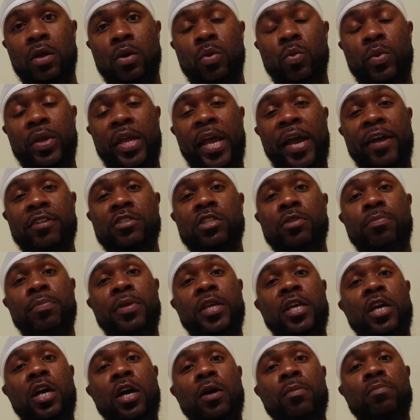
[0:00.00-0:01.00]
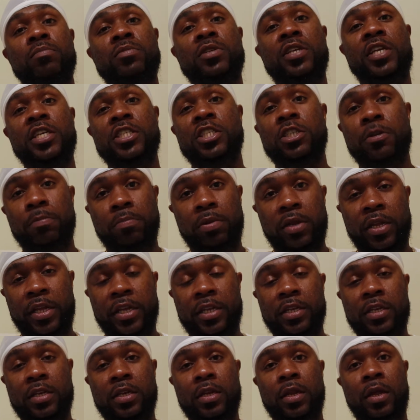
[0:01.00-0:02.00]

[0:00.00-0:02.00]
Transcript: We have to become disciplined.